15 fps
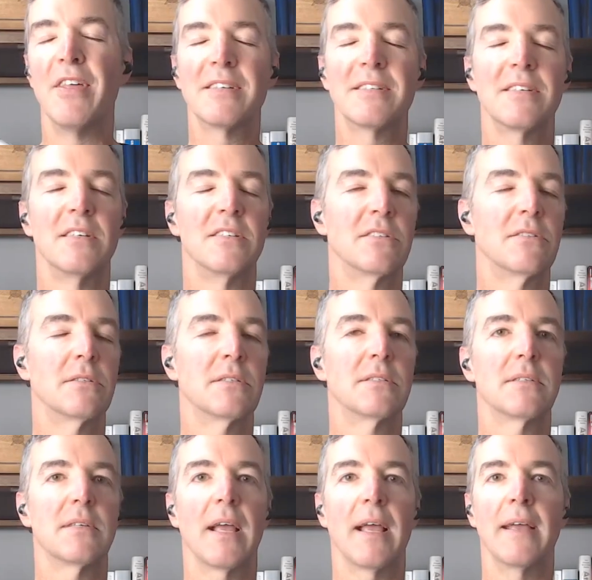This
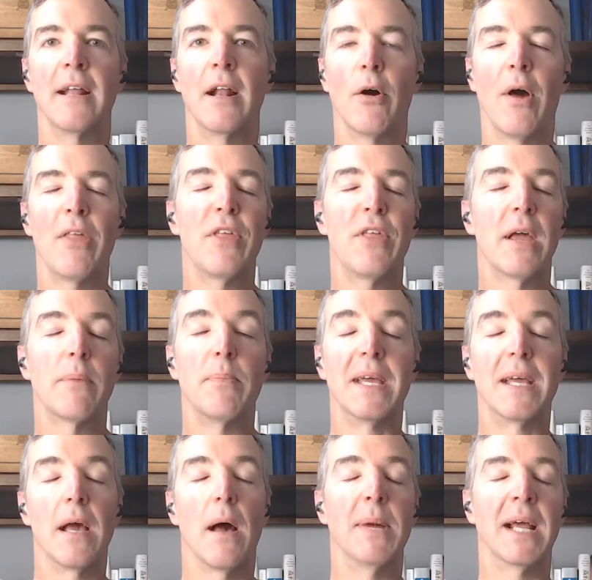is, I think
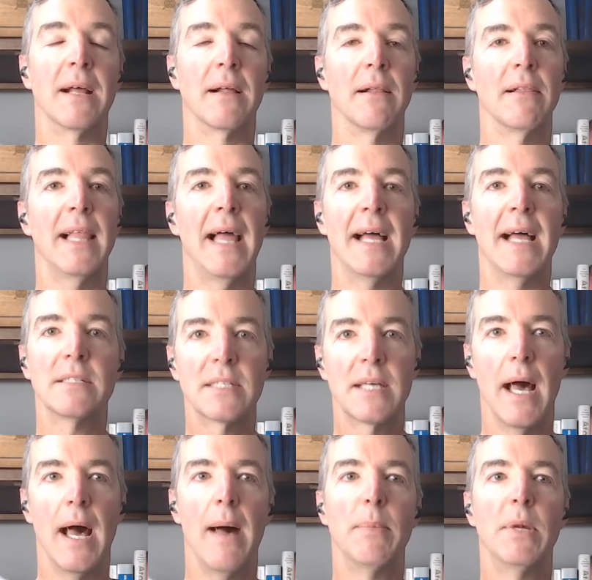becoming less
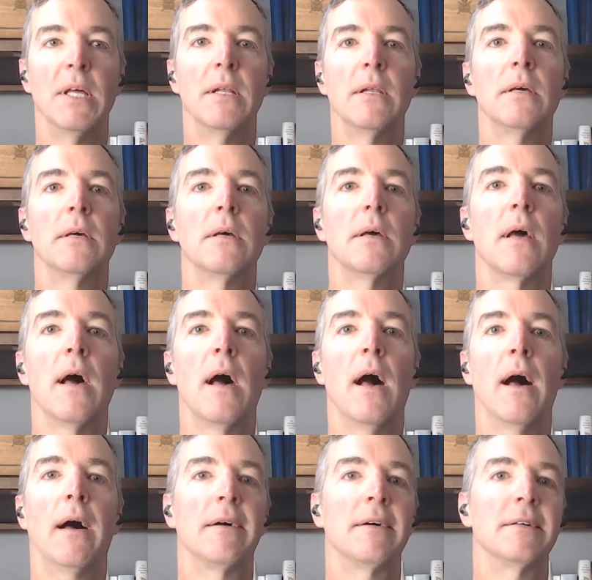common,
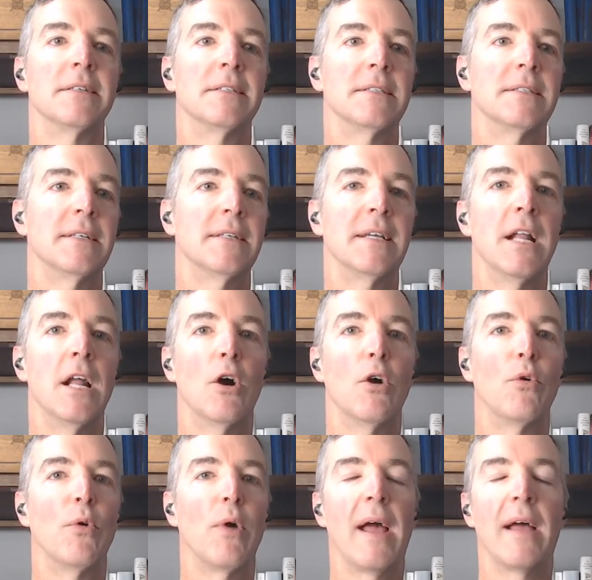
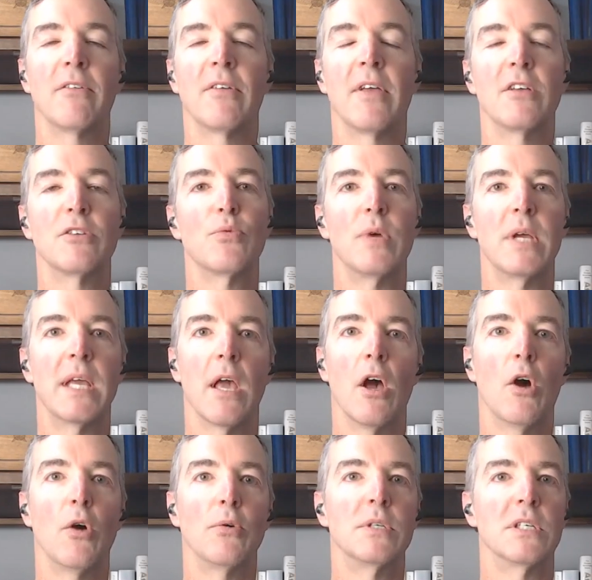as we
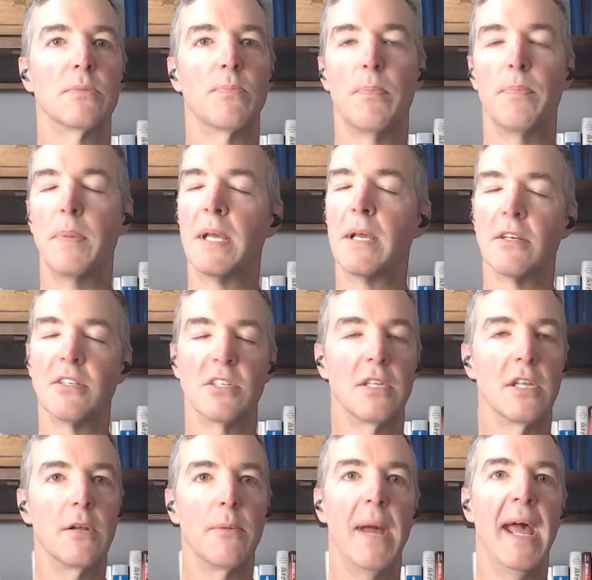go, just because of
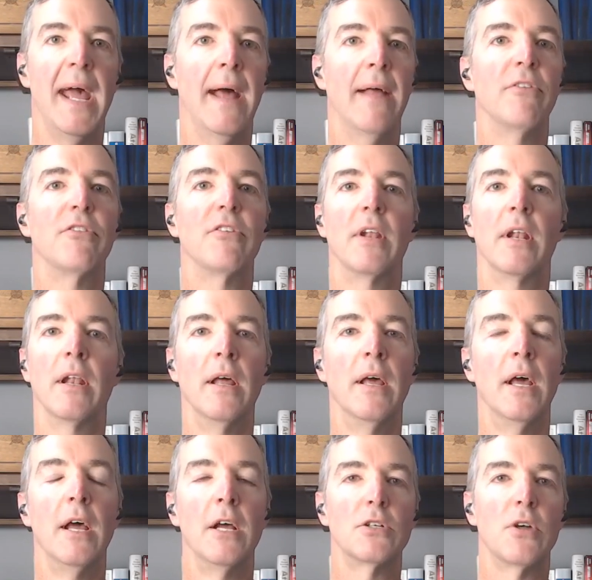the demands and
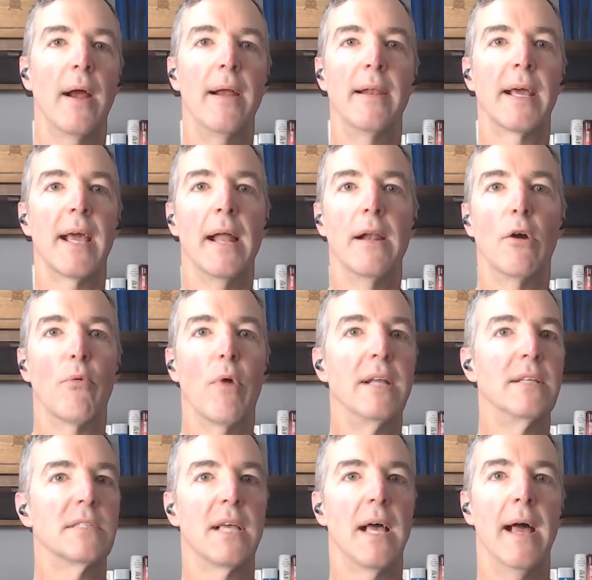trying to kind of
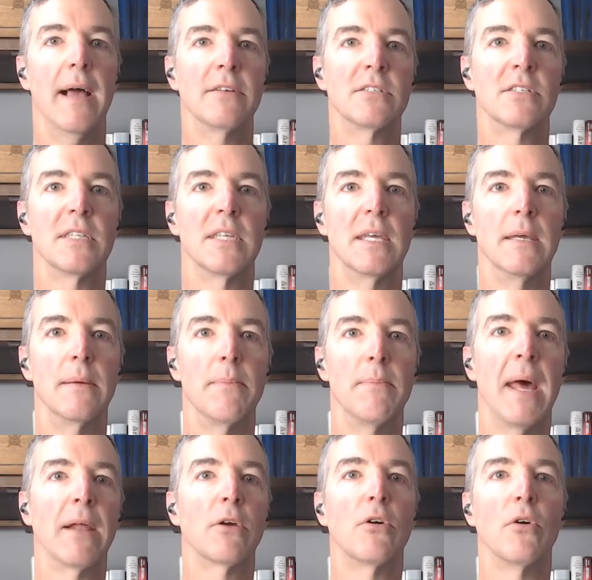right size the
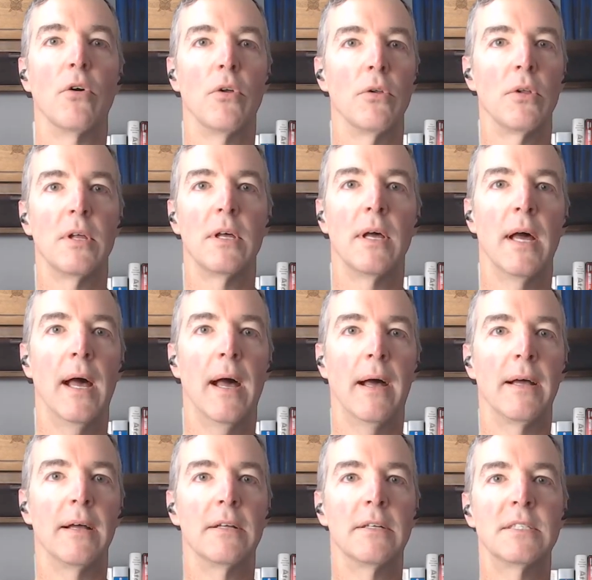medical
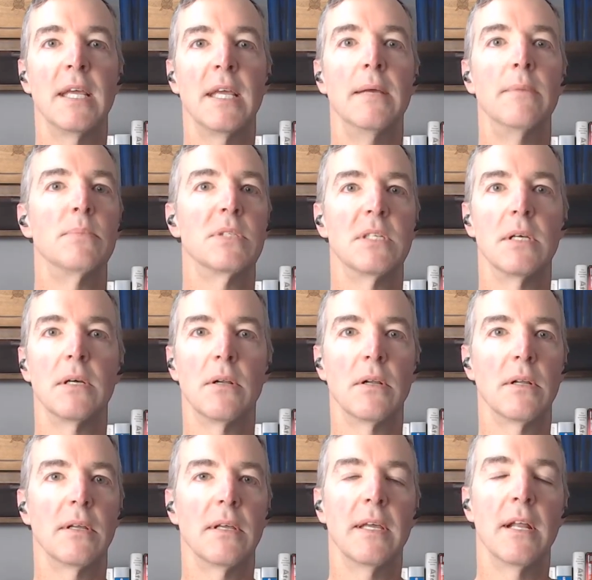teams that,
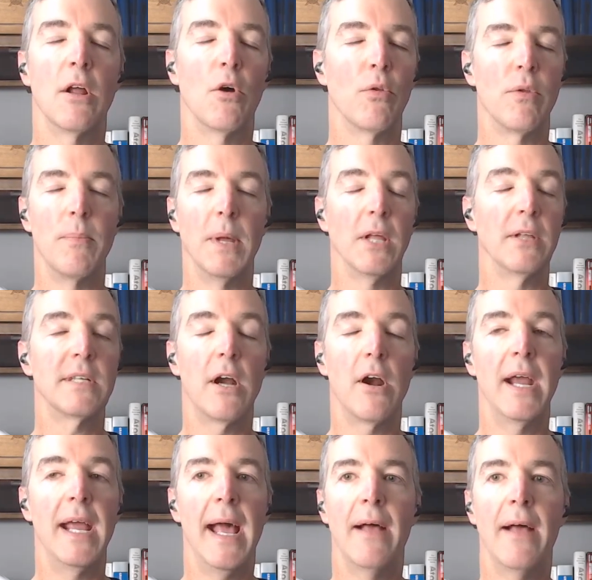the
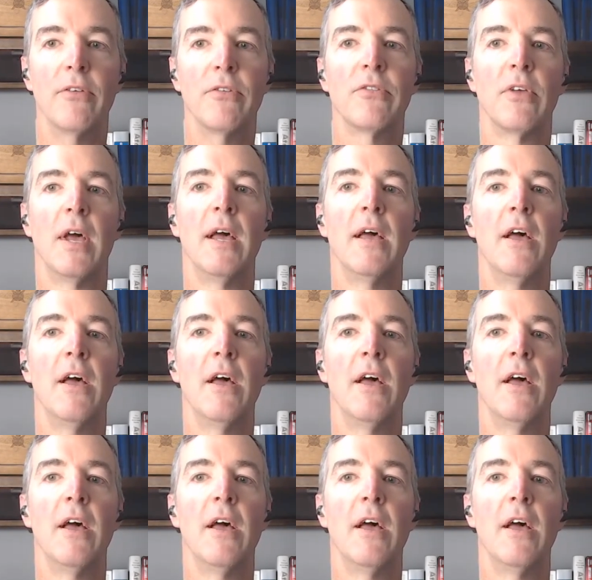military has.